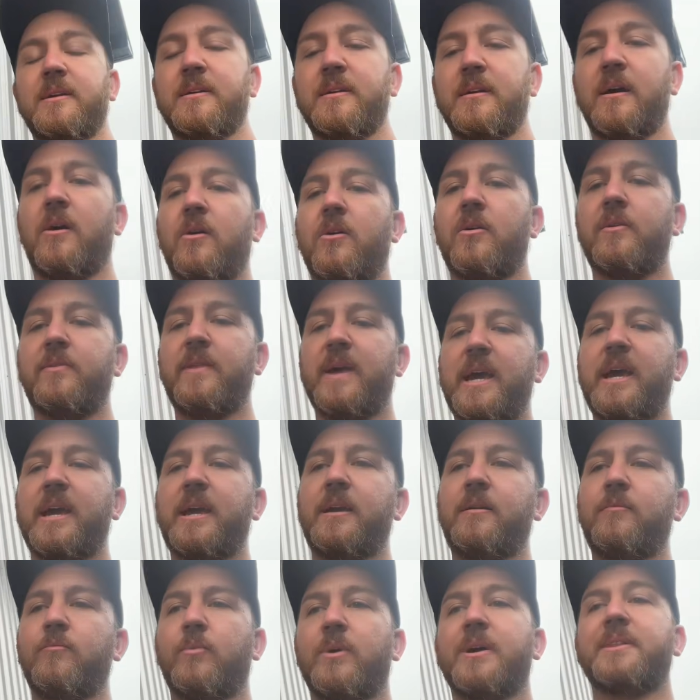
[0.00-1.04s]
Are they
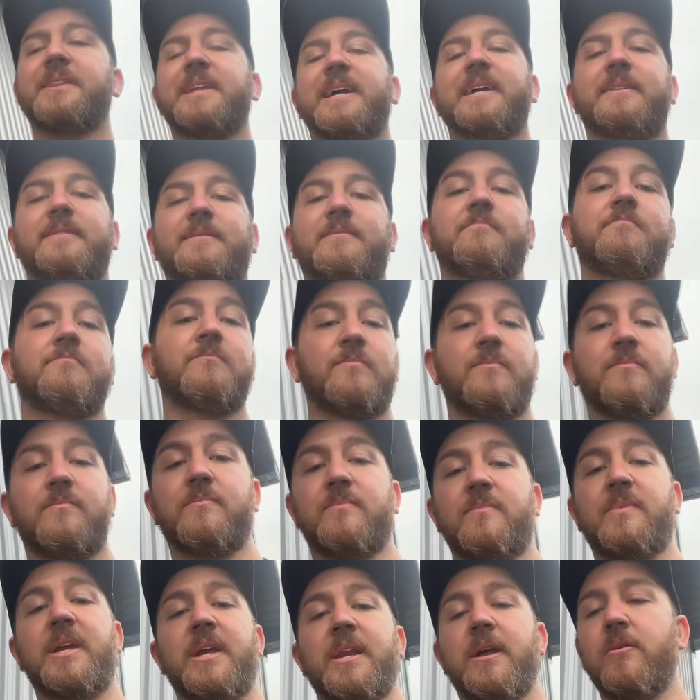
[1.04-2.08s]
what they
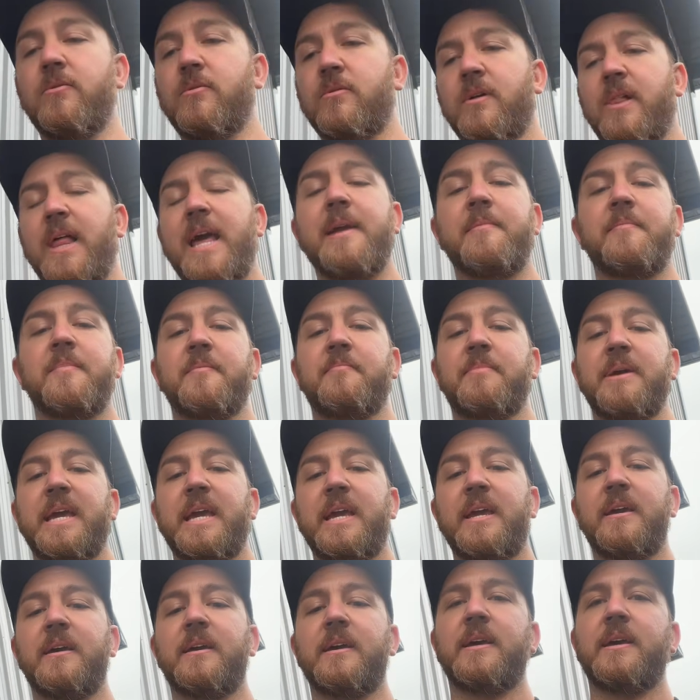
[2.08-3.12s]
claim to
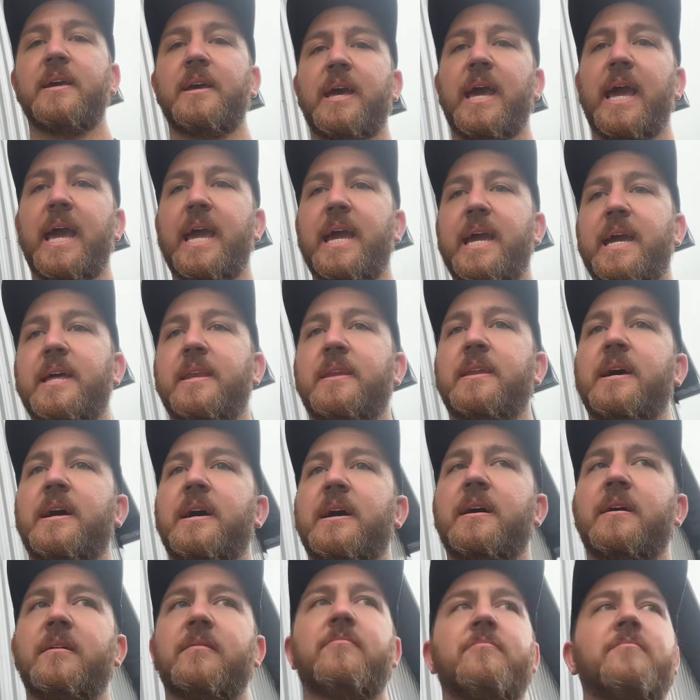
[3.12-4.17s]
be? And
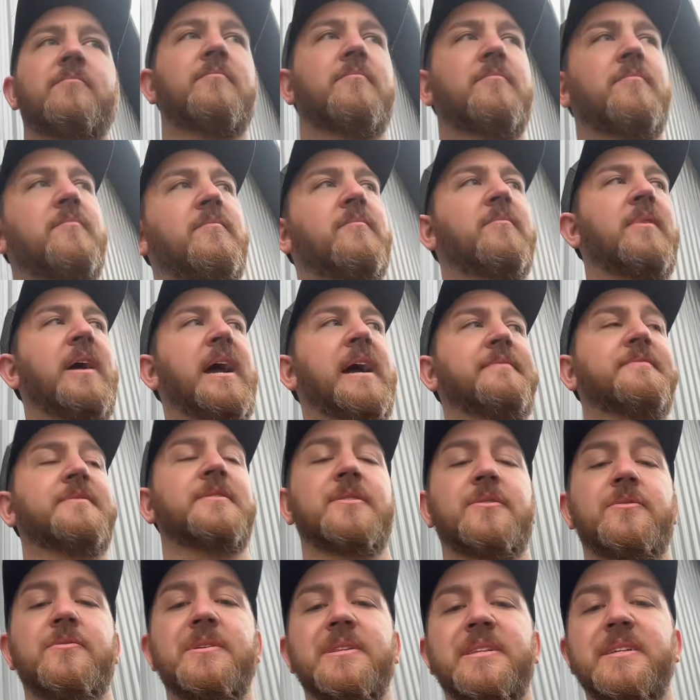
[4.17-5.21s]
after
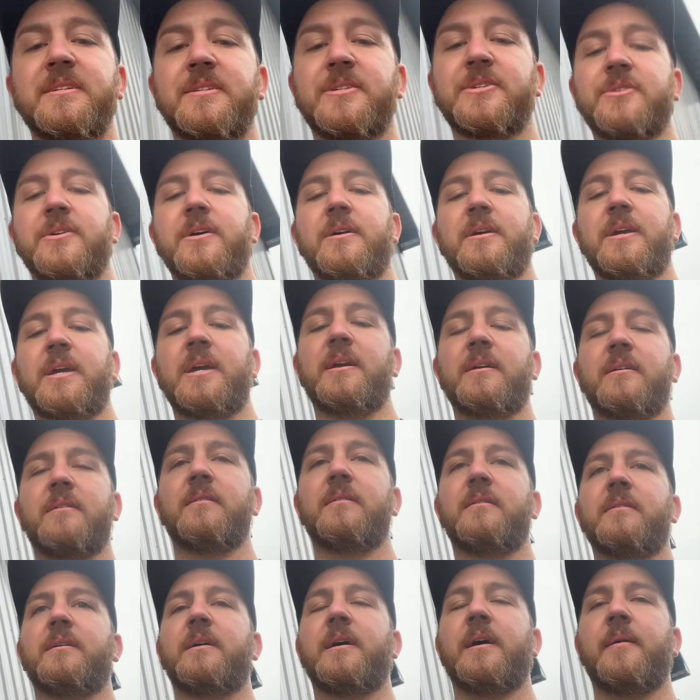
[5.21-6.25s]
doing this truck here,
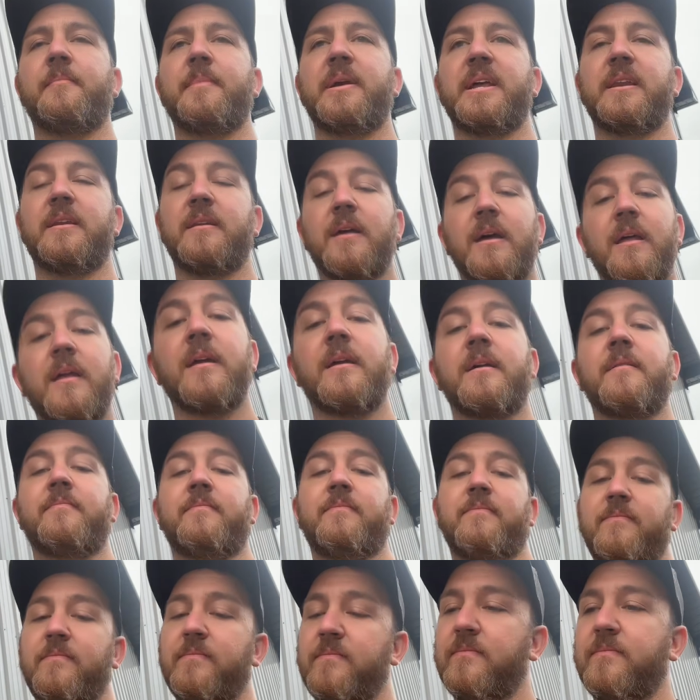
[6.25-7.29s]
I mean,
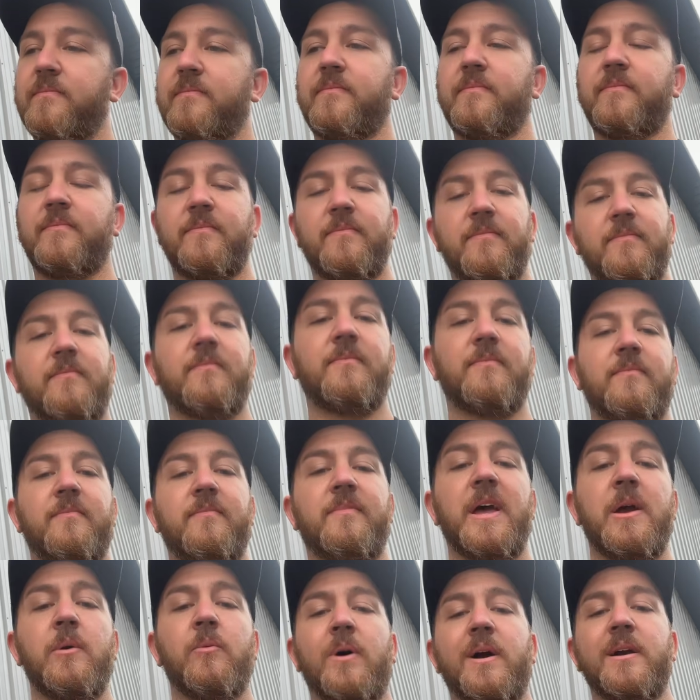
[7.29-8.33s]

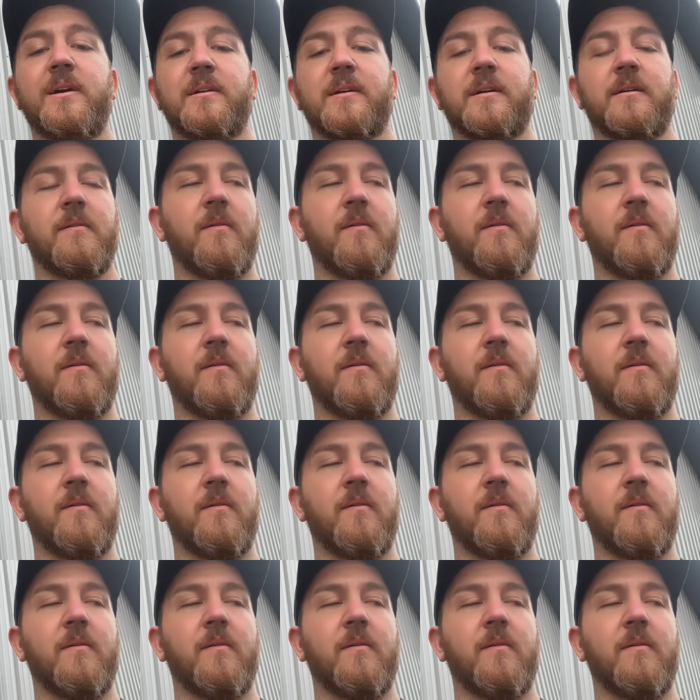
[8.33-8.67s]
they work.